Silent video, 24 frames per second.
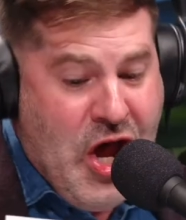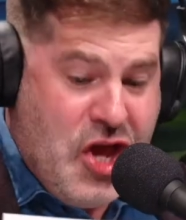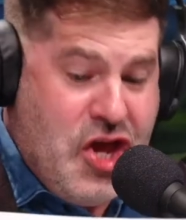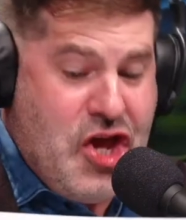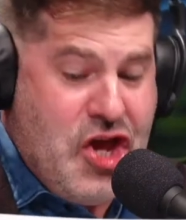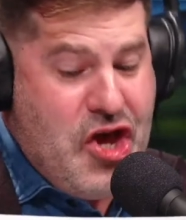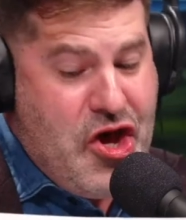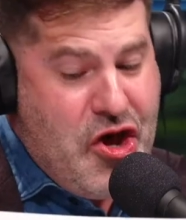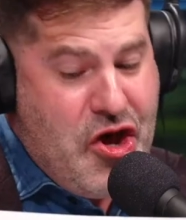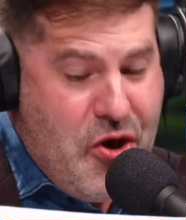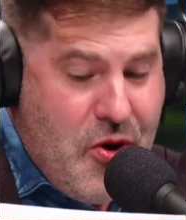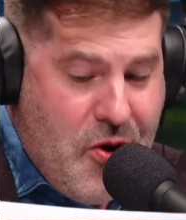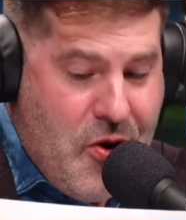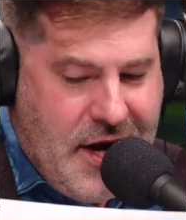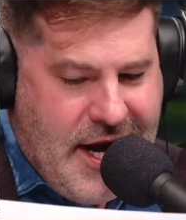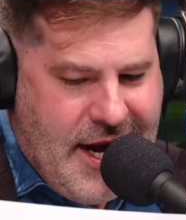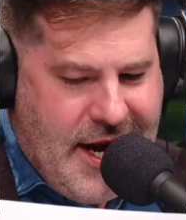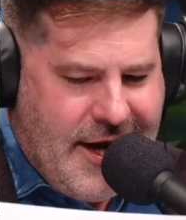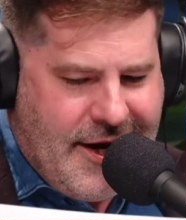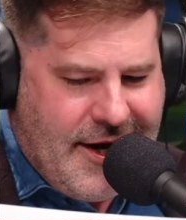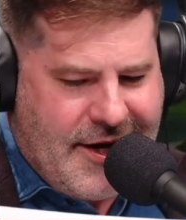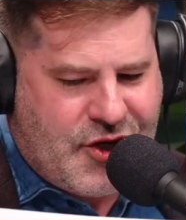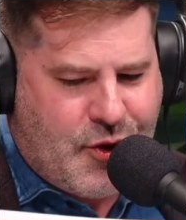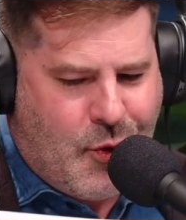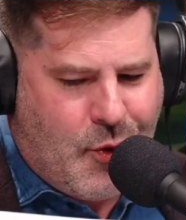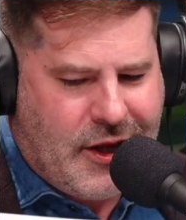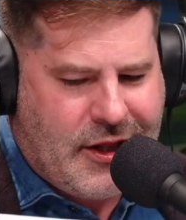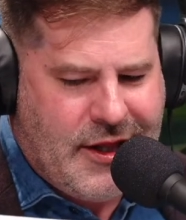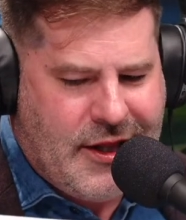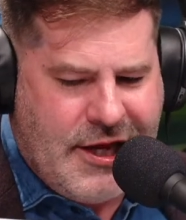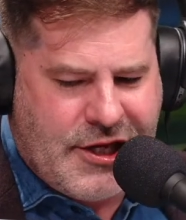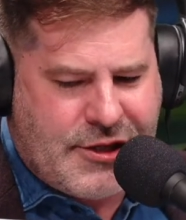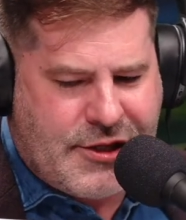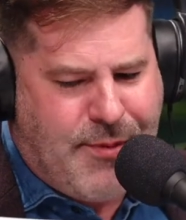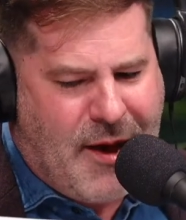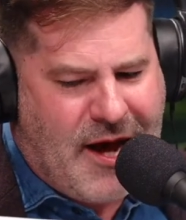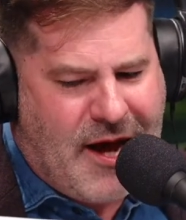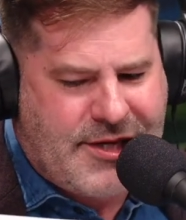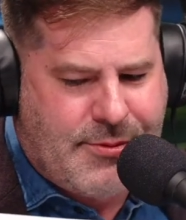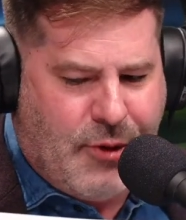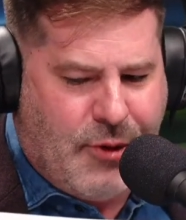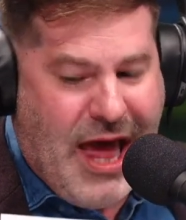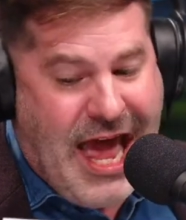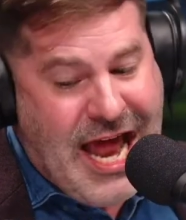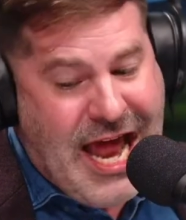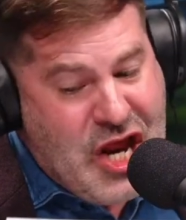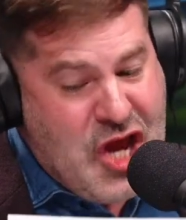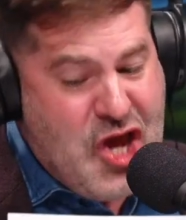You need it as quickly as
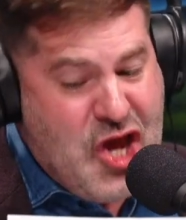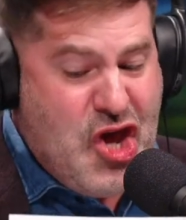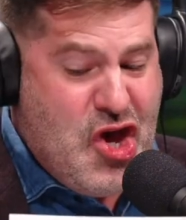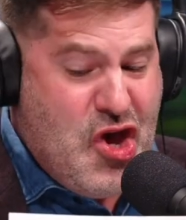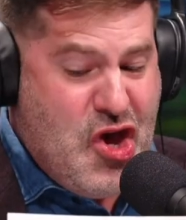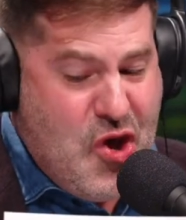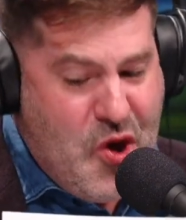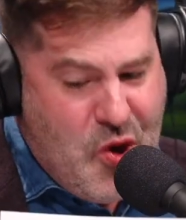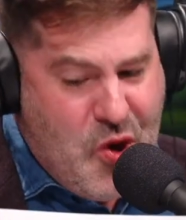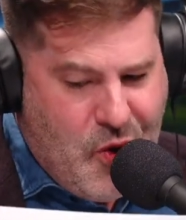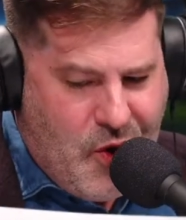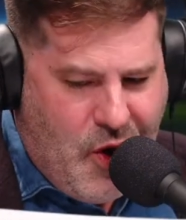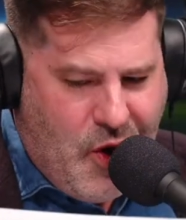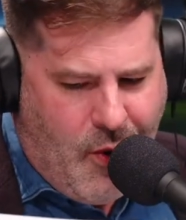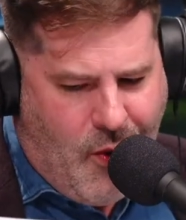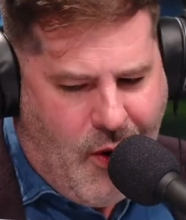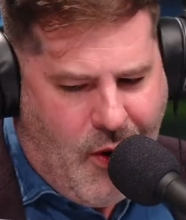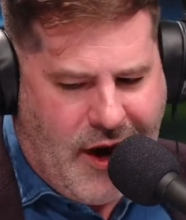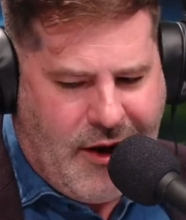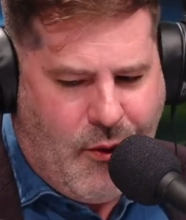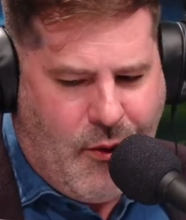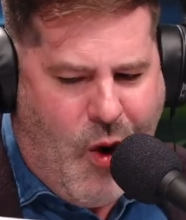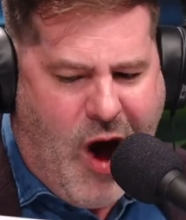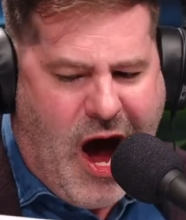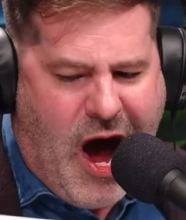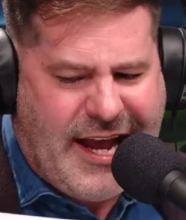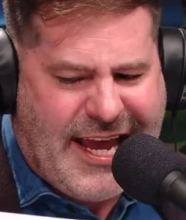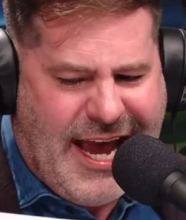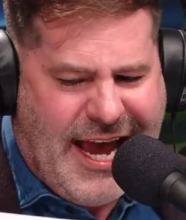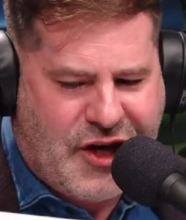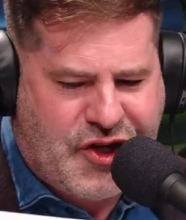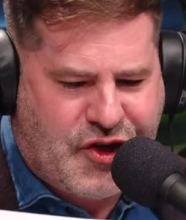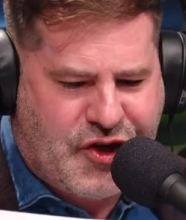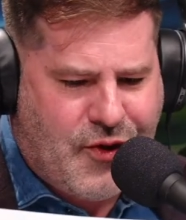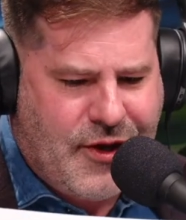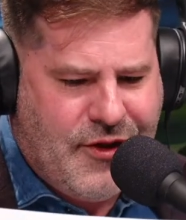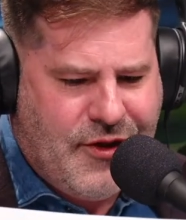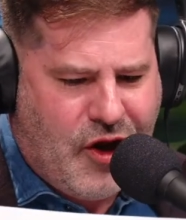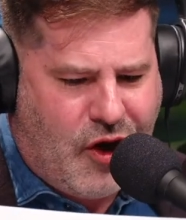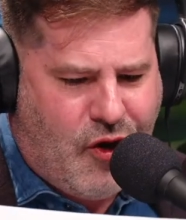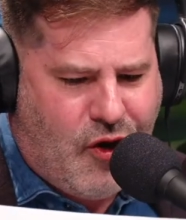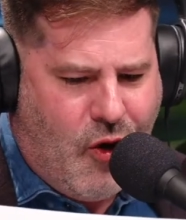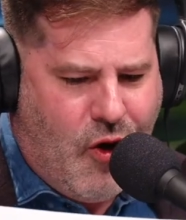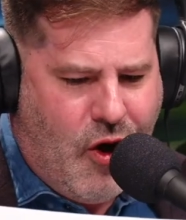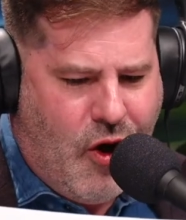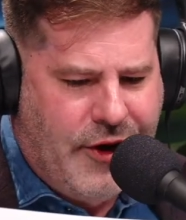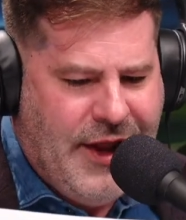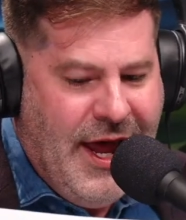possible, and you don't want to walk extra in the
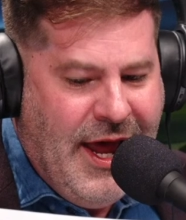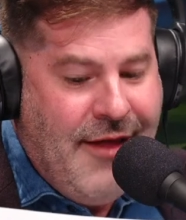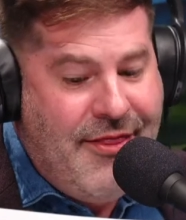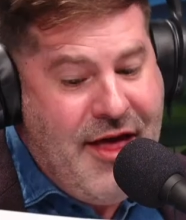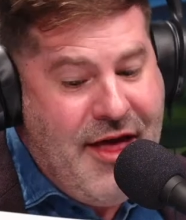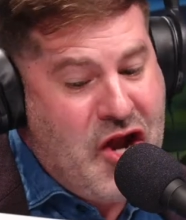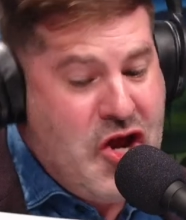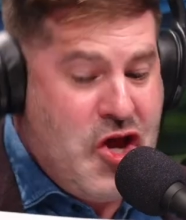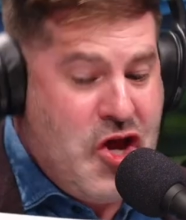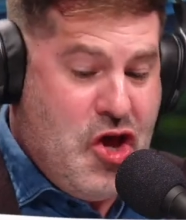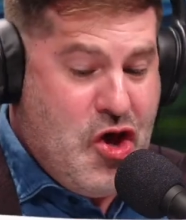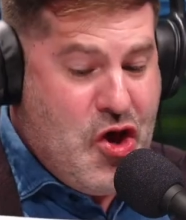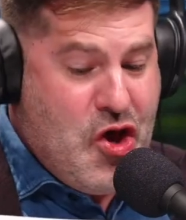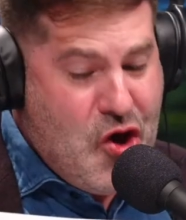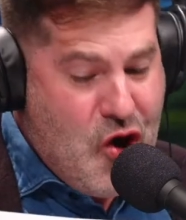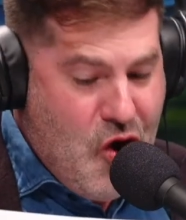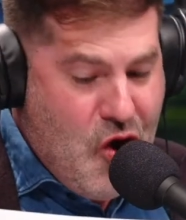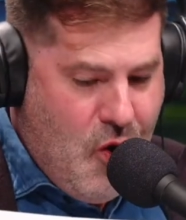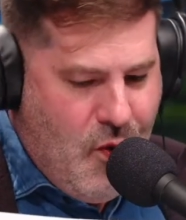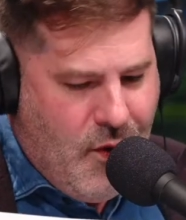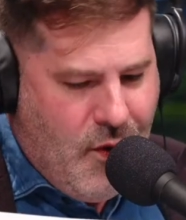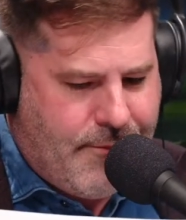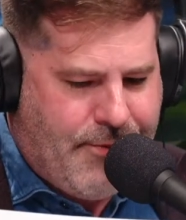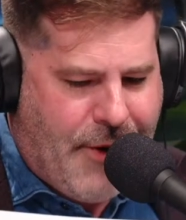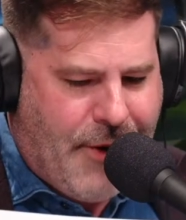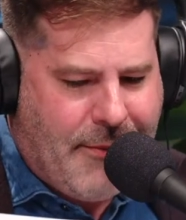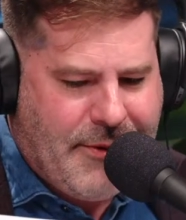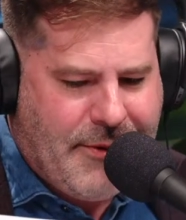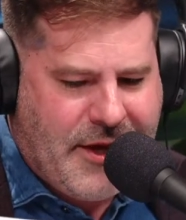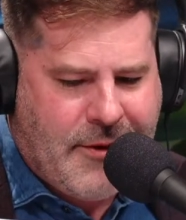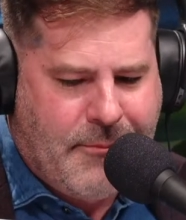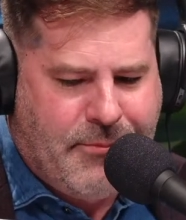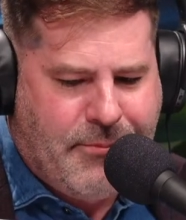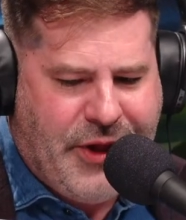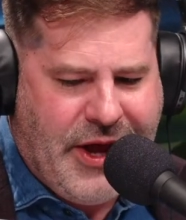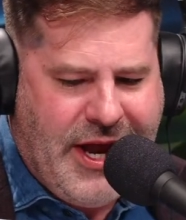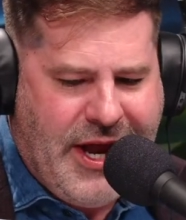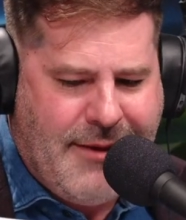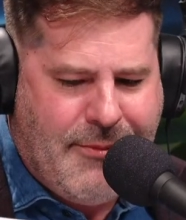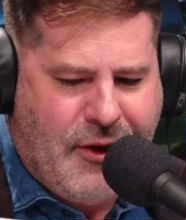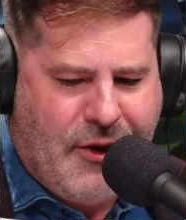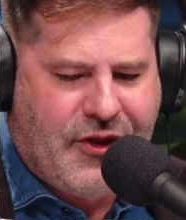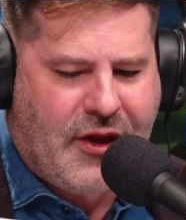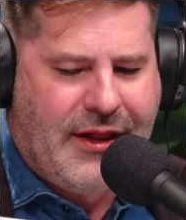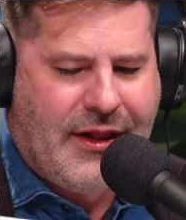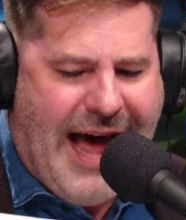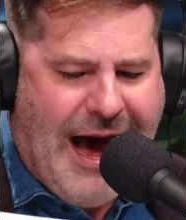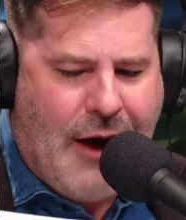cold. Then you will probably complain
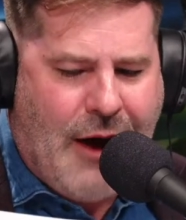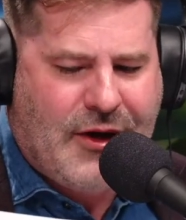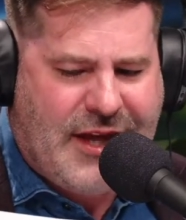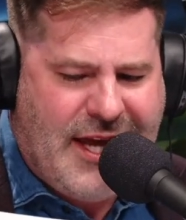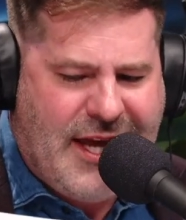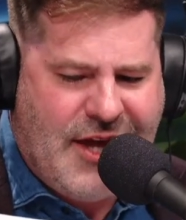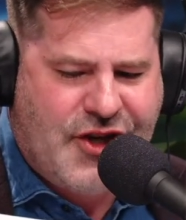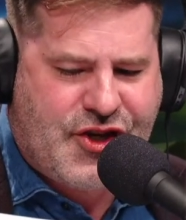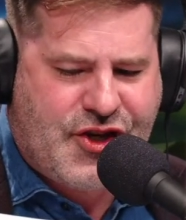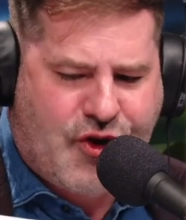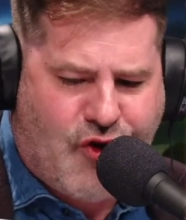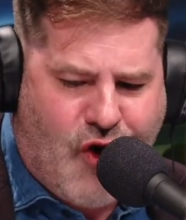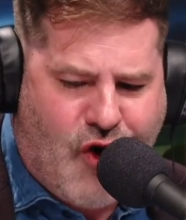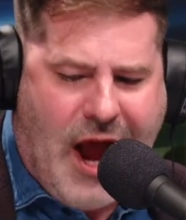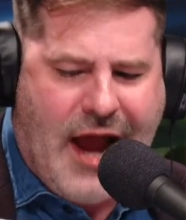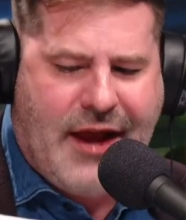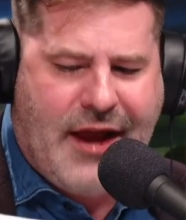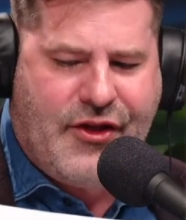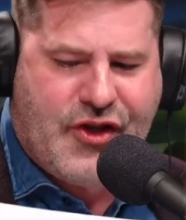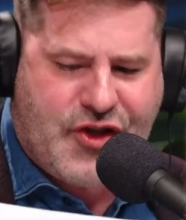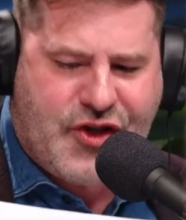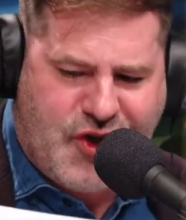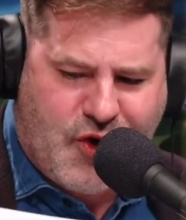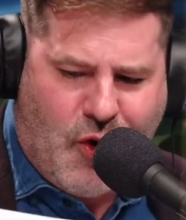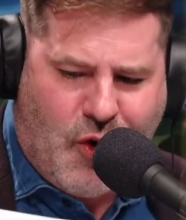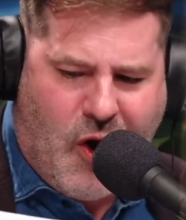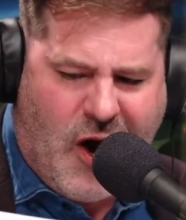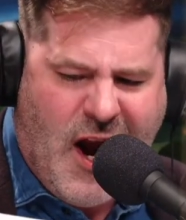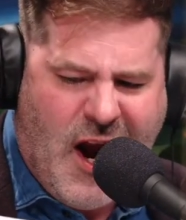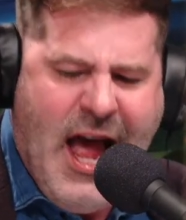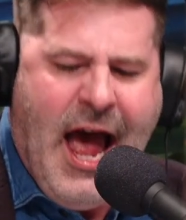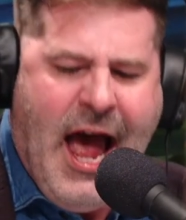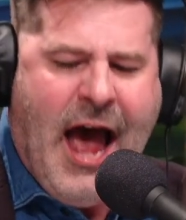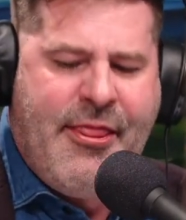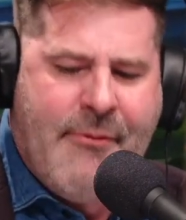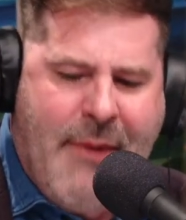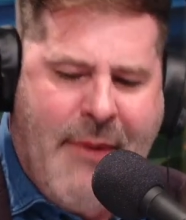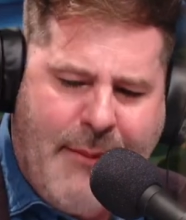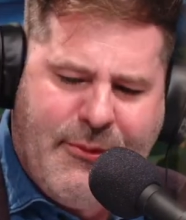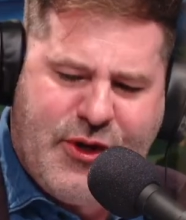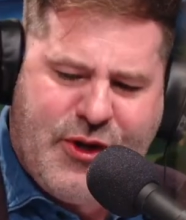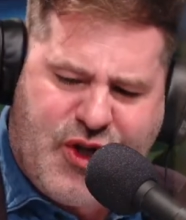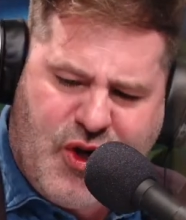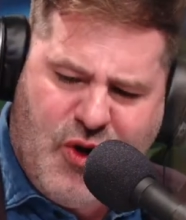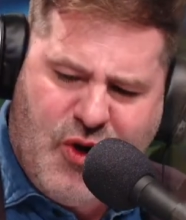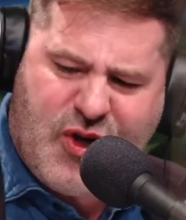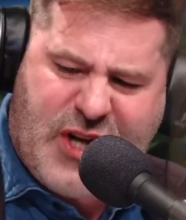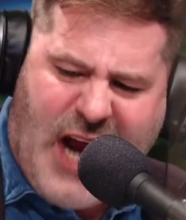about the loud kids crying in the store and the mom
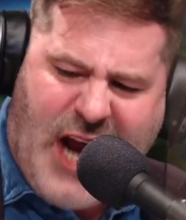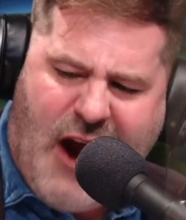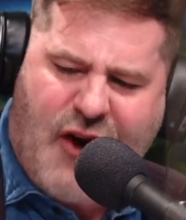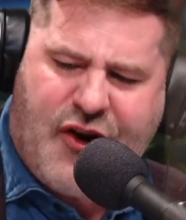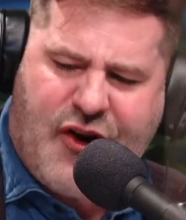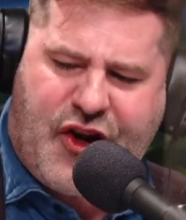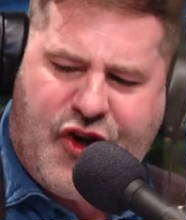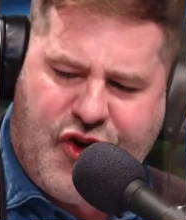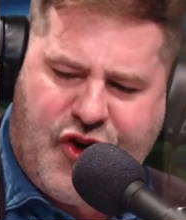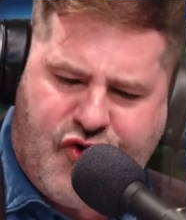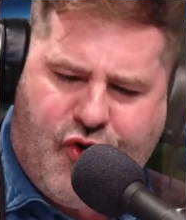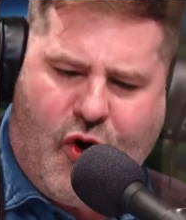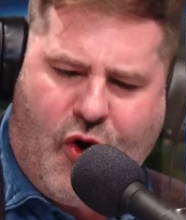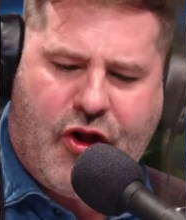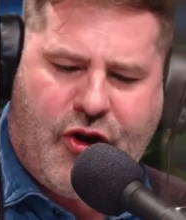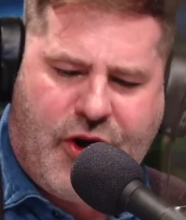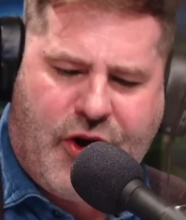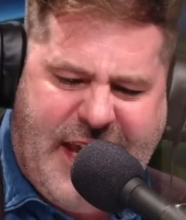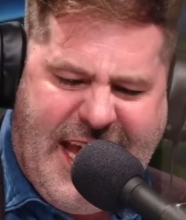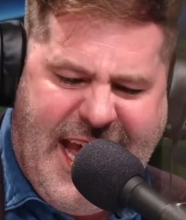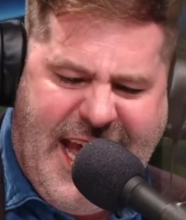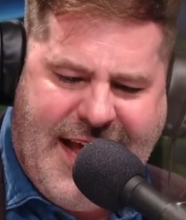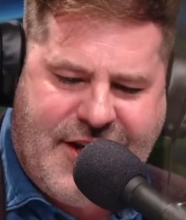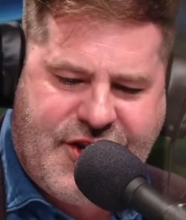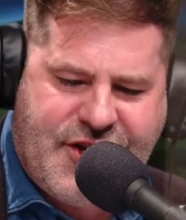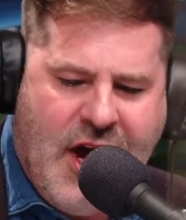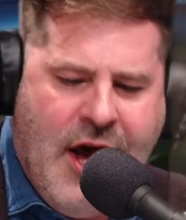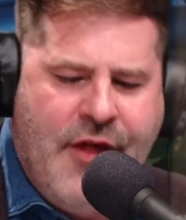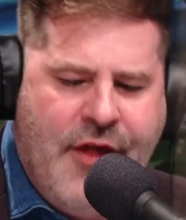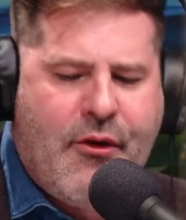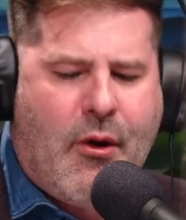is too tired to control her kids.